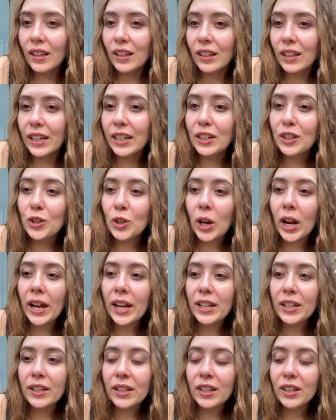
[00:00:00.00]
like a try
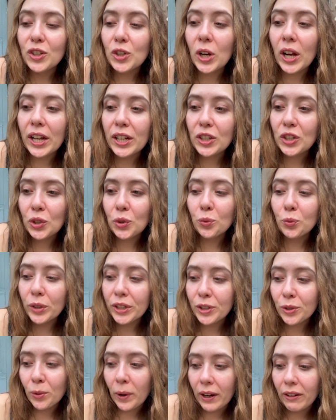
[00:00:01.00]
a trying to
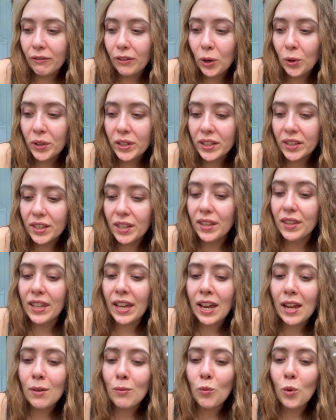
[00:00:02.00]
redirect focus to
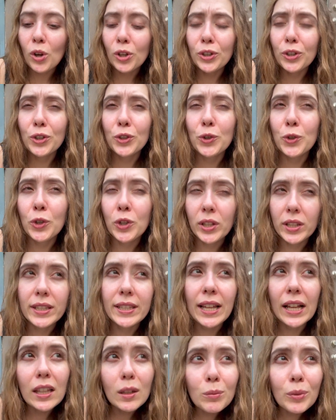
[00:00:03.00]
them while you're
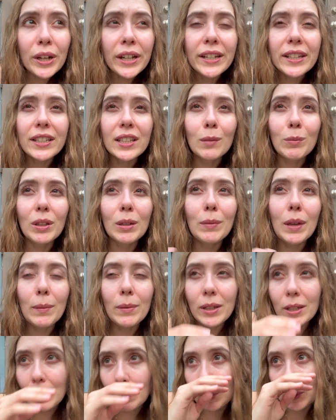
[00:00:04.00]
celebrating something?
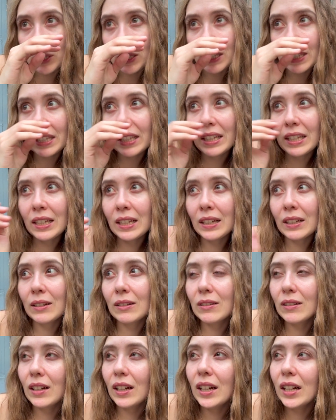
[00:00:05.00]
Maybe I'm just seeing
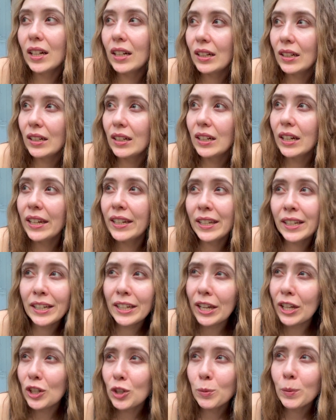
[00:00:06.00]
an
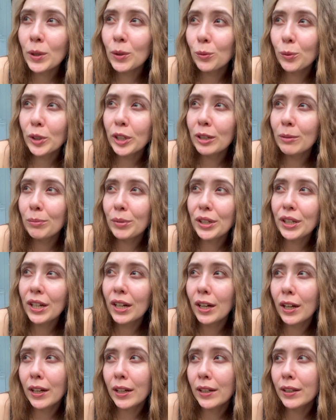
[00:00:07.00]
engagement ring
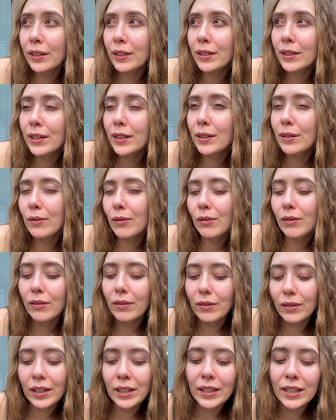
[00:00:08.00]
because
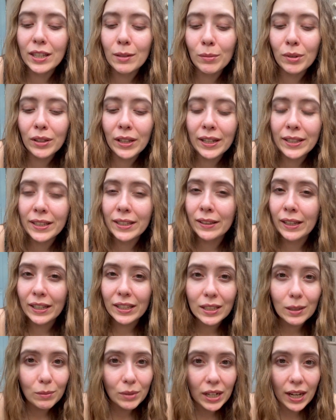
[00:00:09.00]
it's symbolizing like
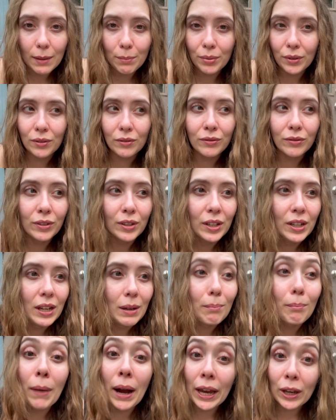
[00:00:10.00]
some type of
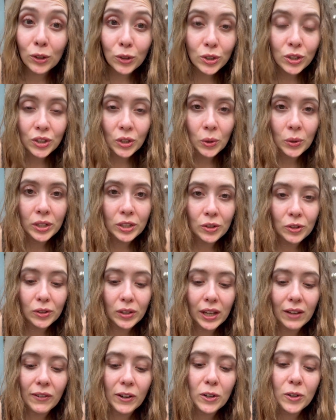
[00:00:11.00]
milestone in your
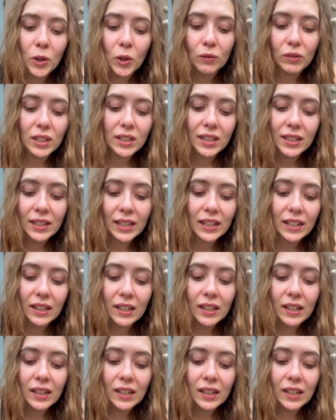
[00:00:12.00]
life. I don't know if this is like